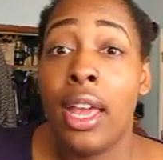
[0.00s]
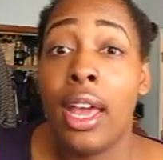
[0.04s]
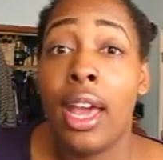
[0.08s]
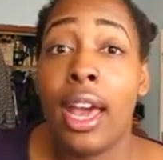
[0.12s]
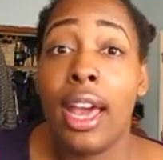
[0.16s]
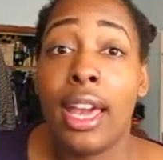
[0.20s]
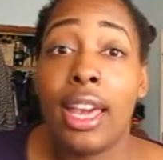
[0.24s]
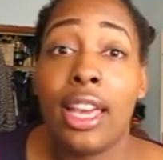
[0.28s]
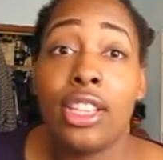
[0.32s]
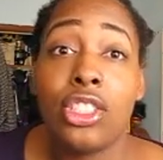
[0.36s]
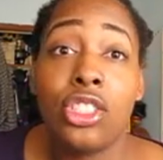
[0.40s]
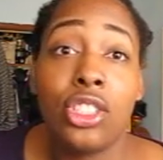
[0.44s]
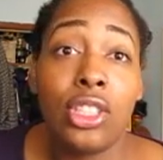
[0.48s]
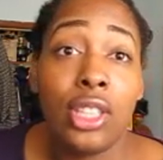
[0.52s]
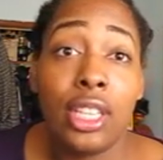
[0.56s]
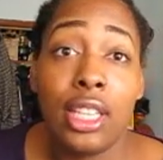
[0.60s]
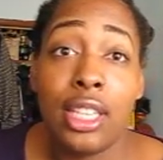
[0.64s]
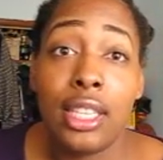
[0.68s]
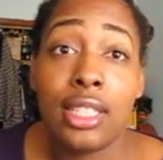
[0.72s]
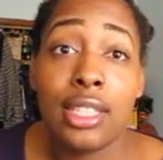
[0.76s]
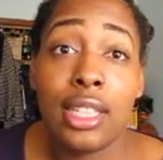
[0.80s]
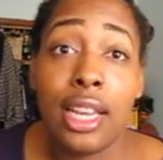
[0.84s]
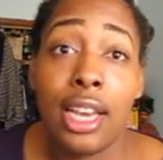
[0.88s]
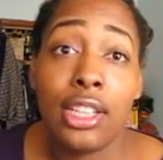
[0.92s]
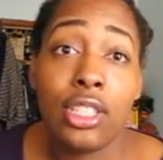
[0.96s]
I guess she
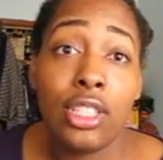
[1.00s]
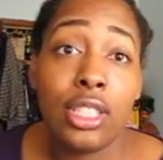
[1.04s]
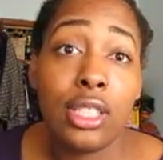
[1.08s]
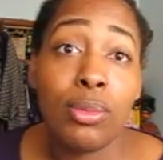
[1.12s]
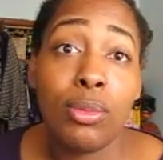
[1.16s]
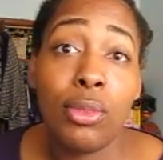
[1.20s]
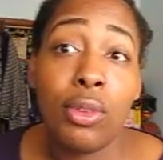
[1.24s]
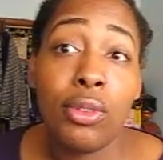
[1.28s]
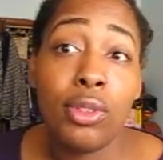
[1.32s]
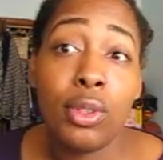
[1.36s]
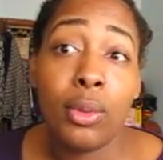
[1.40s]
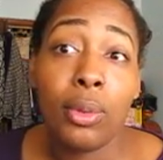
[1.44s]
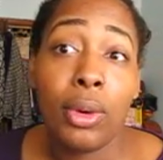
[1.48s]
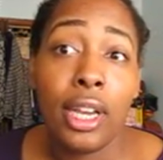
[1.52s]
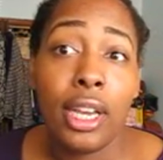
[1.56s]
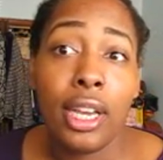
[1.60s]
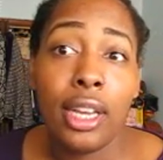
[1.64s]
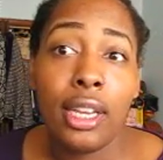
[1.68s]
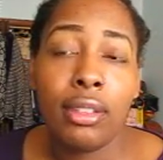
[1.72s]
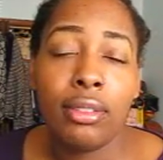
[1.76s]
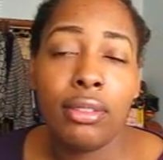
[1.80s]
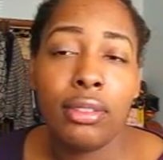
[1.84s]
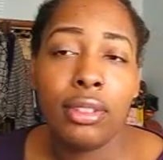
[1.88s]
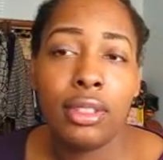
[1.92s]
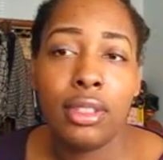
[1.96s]
thinks I just moved
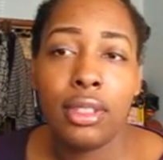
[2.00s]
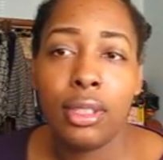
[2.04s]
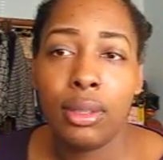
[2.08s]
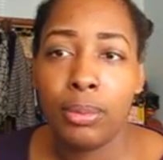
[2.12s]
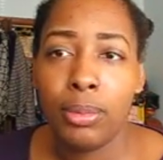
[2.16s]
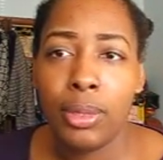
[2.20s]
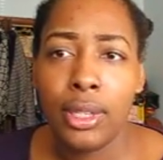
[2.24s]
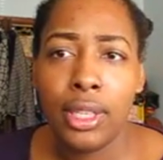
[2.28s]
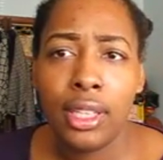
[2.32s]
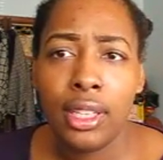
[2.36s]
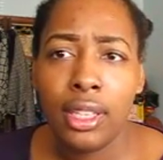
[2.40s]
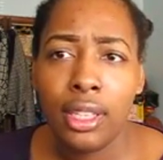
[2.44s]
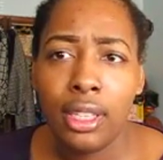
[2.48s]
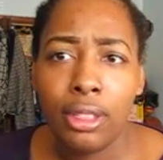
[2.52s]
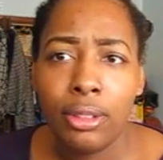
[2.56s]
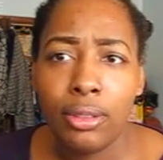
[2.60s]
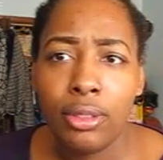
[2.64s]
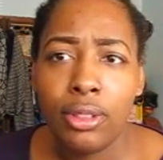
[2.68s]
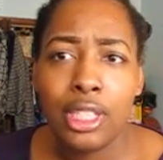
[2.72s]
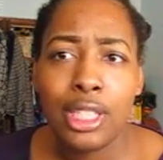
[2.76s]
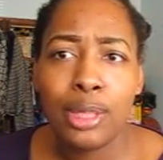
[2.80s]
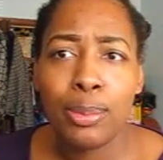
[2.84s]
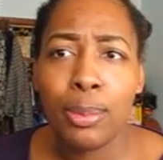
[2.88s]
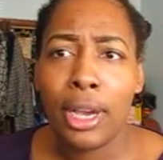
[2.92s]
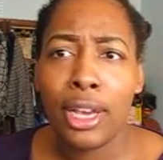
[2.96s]
away to be
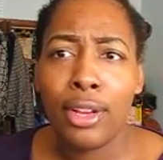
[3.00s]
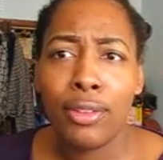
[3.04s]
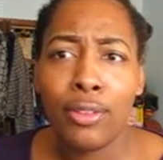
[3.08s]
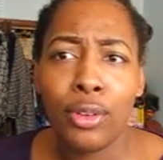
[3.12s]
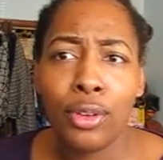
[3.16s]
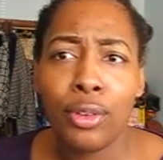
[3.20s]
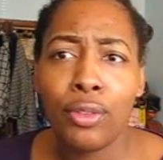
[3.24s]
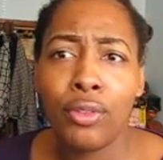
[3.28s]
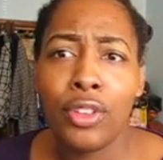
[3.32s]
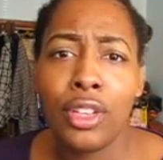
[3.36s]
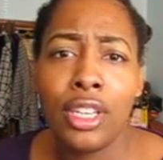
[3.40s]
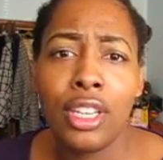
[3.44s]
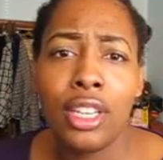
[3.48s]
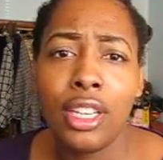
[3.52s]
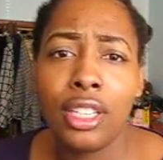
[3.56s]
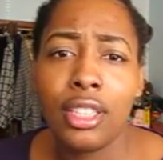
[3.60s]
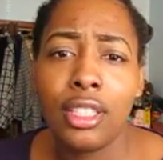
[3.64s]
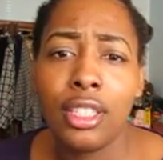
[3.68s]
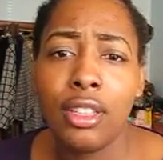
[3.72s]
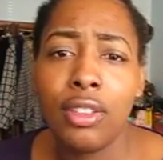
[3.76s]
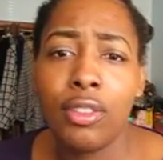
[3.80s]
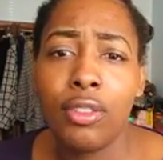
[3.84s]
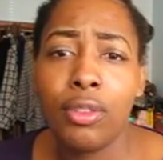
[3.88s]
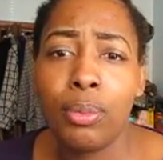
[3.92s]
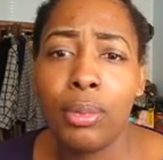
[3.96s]
spiteful and
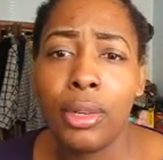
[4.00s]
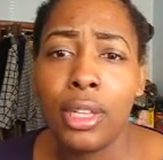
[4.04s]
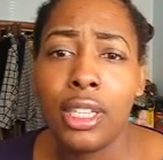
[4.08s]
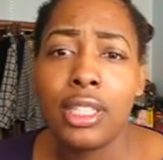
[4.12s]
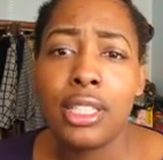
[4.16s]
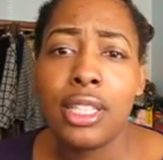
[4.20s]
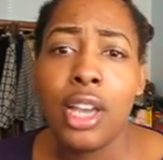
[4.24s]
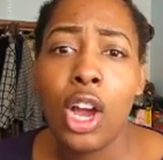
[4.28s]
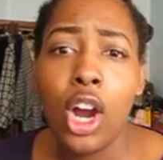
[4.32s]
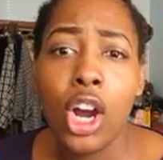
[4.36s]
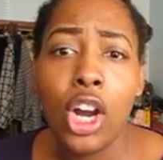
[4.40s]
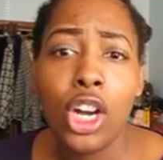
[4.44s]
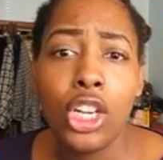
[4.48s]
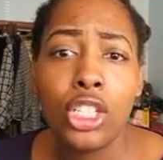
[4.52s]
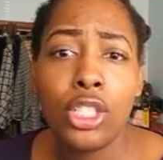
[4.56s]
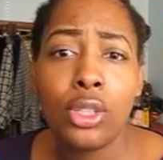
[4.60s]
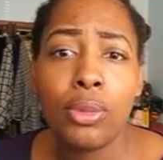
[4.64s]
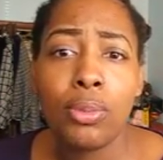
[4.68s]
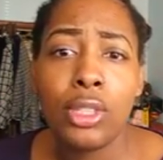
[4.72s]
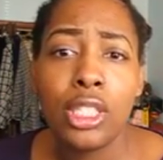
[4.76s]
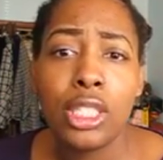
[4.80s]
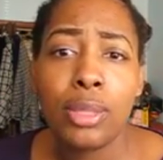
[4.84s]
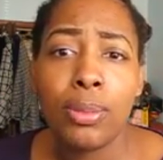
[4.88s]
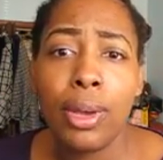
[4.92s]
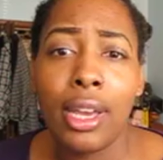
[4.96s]
vindictive, but it's hard to
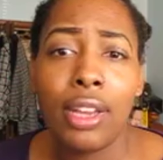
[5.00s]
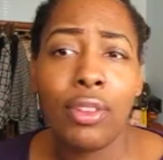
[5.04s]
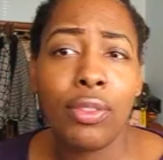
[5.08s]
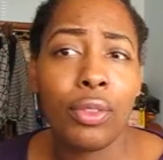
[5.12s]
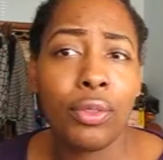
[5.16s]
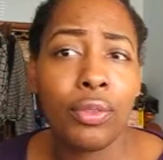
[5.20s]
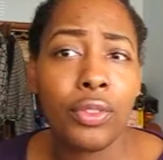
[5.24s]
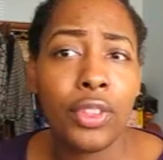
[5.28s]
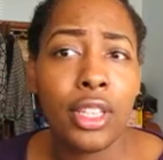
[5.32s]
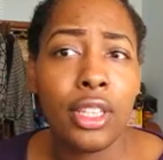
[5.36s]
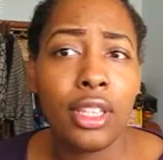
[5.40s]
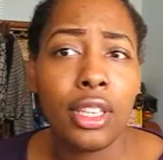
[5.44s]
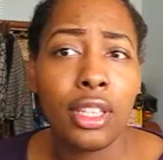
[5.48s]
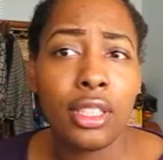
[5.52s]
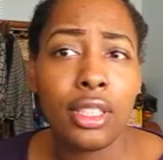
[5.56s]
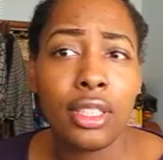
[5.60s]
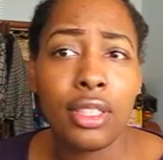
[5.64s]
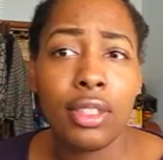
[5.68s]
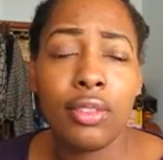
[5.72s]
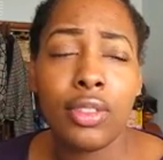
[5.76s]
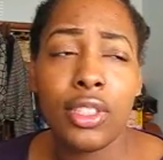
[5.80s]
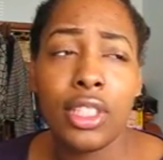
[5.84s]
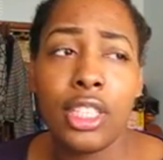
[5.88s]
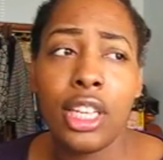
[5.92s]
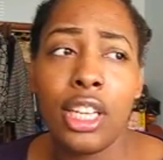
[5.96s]
be spiteful and
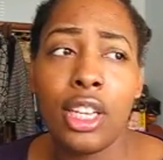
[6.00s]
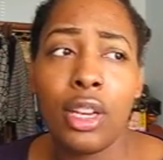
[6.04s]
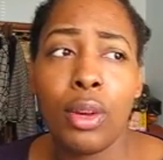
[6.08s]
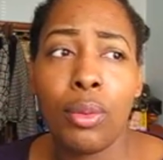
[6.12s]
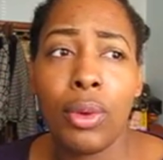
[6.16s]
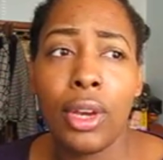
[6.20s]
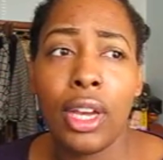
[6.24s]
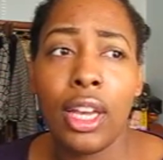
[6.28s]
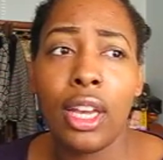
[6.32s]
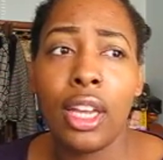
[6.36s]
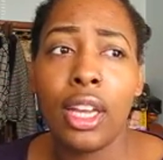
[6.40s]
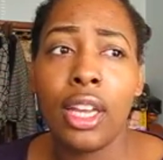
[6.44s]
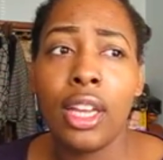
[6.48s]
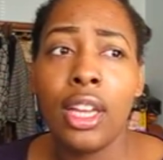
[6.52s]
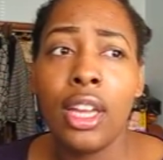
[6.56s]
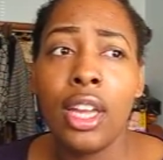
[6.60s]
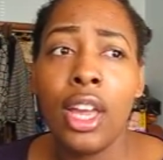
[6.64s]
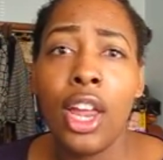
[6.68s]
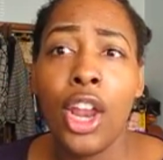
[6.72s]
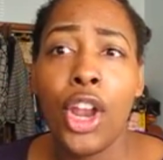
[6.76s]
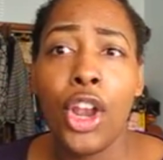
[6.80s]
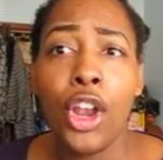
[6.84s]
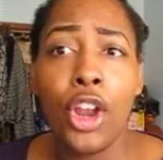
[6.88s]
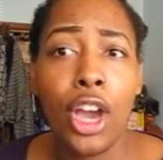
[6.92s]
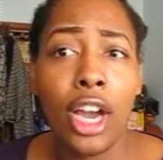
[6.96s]
vindictive and take away
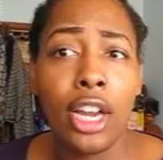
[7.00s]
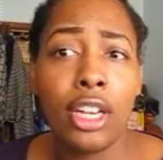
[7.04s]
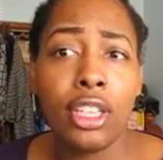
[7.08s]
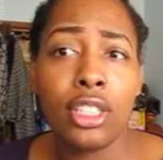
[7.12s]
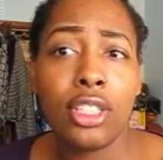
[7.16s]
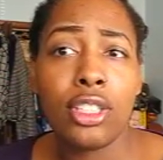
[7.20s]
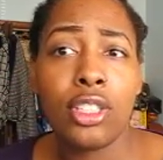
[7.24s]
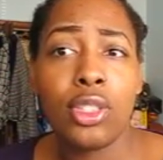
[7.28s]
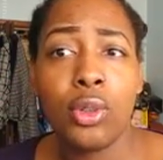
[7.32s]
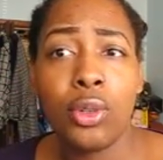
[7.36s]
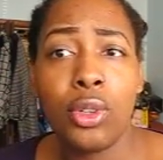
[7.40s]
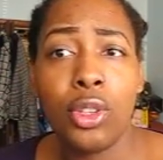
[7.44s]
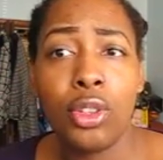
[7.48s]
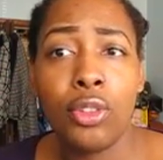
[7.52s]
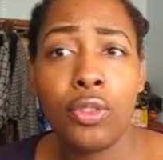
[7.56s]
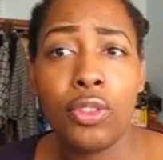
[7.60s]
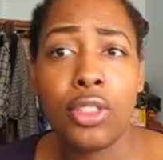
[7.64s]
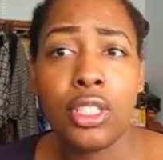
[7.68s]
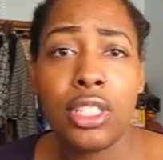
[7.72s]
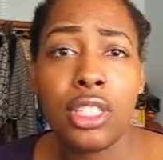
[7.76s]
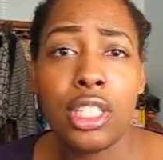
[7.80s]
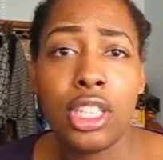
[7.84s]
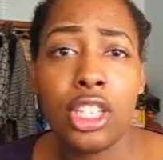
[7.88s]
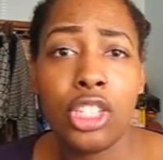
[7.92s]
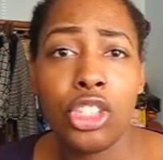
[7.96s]
non-custodial
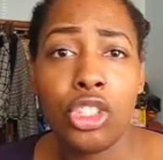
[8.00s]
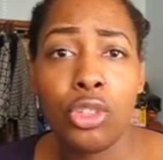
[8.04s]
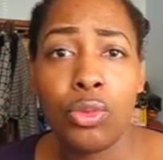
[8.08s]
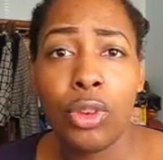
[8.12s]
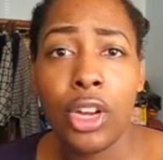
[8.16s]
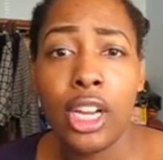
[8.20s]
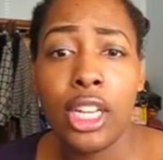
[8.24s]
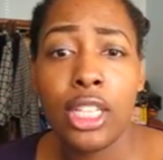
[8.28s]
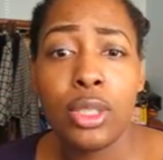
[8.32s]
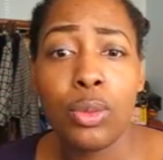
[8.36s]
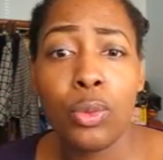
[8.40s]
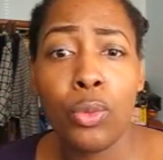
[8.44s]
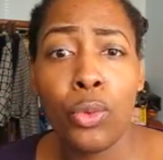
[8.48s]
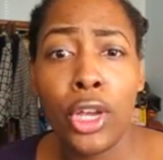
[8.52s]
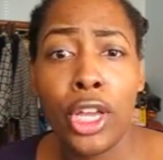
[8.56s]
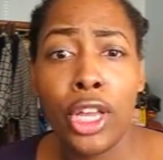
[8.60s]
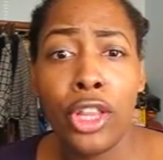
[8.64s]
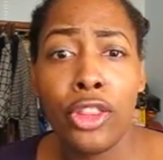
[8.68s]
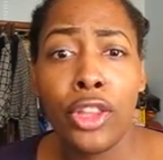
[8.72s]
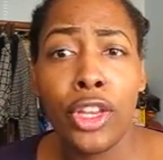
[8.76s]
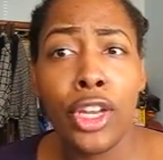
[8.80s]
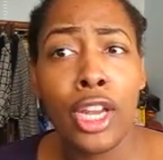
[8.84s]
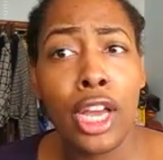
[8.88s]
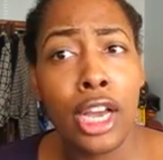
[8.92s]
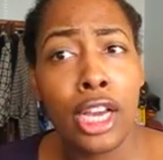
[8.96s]
visitation rights when
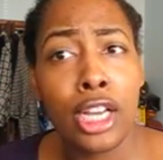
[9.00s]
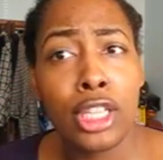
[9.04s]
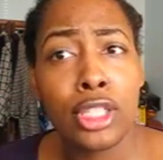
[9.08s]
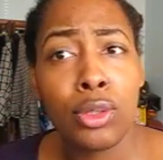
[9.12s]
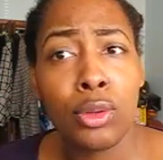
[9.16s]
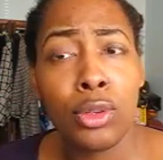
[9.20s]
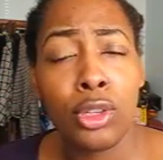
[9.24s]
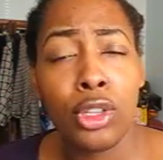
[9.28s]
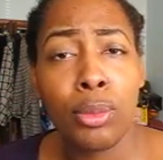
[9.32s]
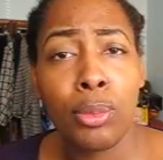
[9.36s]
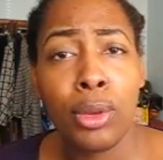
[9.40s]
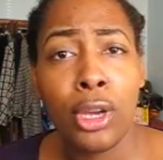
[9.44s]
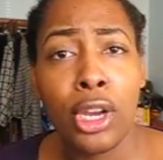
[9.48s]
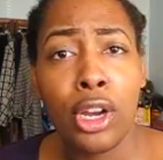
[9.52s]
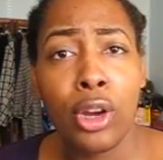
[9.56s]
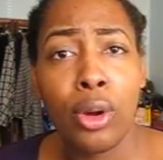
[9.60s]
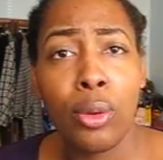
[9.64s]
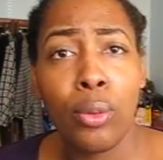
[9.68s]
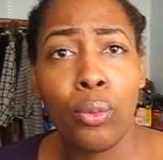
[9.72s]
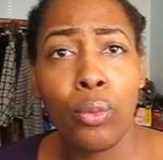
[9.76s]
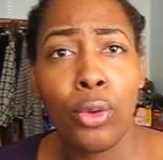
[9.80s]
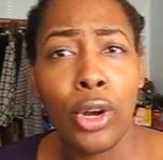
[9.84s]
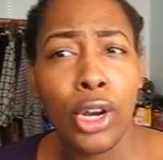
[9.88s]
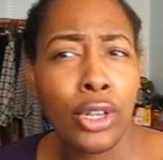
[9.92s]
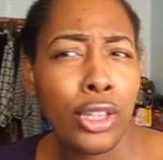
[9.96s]
the non-custodial parent
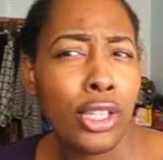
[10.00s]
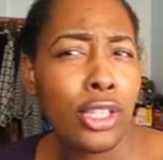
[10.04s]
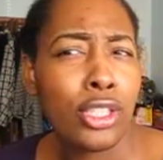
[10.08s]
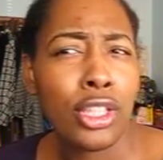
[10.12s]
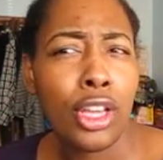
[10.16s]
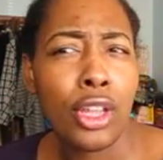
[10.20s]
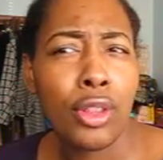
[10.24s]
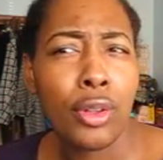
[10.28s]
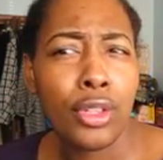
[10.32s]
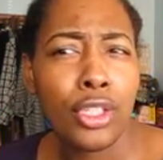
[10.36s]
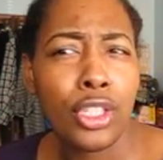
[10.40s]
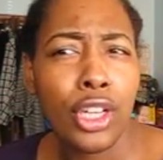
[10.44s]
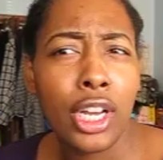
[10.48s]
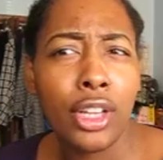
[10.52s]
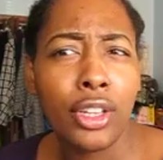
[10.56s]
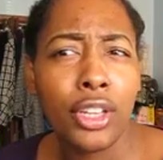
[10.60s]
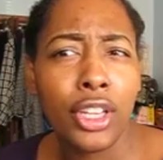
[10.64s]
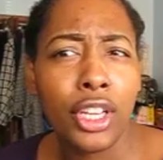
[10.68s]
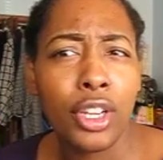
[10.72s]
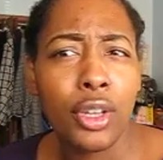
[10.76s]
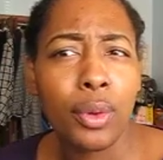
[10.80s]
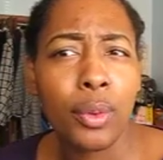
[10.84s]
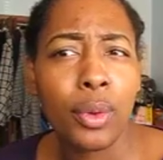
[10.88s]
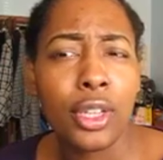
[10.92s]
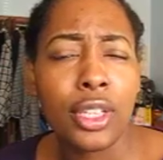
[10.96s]
rarely saw their child
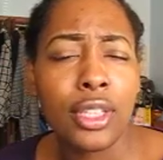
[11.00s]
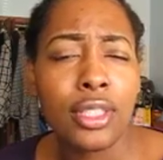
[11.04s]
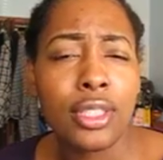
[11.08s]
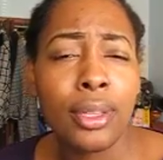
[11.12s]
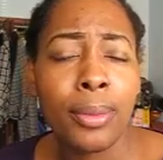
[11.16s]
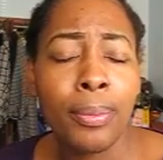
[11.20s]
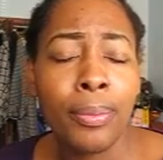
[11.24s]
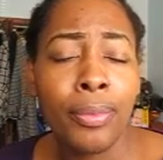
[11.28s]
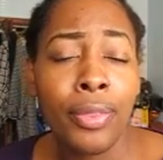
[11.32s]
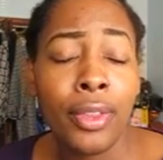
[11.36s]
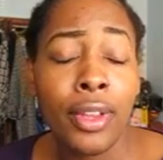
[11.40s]
anyways.